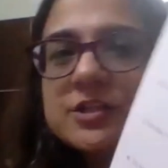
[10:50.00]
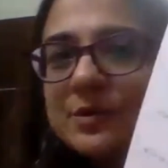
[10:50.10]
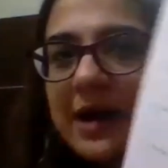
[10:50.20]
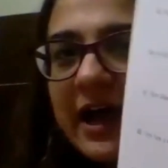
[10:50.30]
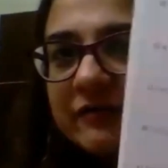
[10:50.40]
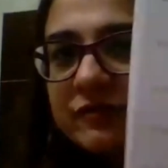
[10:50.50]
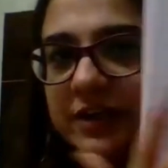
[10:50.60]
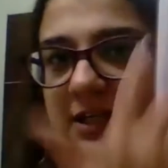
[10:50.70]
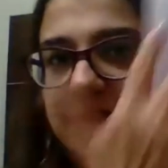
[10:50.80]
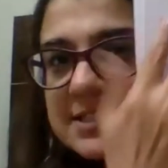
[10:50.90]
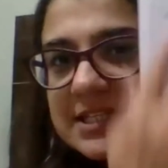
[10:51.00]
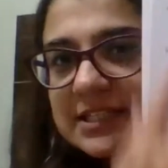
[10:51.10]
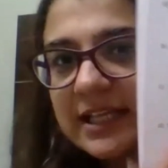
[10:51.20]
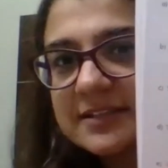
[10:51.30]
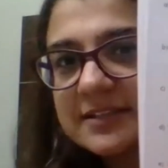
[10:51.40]
also have read the
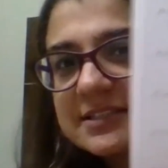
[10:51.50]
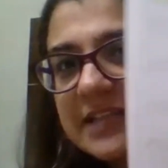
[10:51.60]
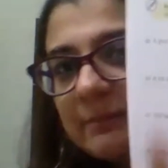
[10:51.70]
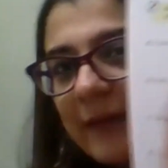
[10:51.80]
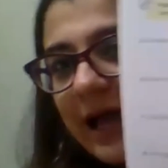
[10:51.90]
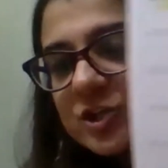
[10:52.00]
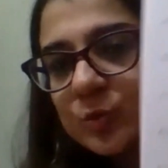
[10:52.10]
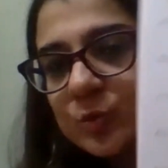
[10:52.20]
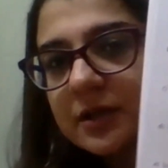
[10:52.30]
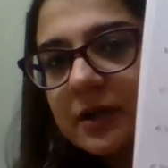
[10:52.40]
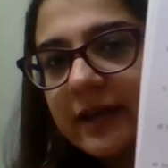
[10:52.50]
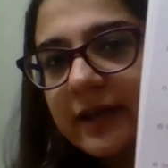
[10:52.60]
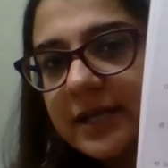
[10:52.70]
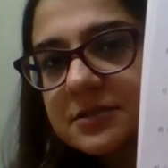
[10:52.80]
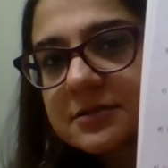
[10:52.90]
sentences and match with the
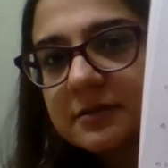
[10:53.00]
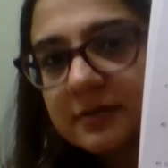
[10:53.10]
correct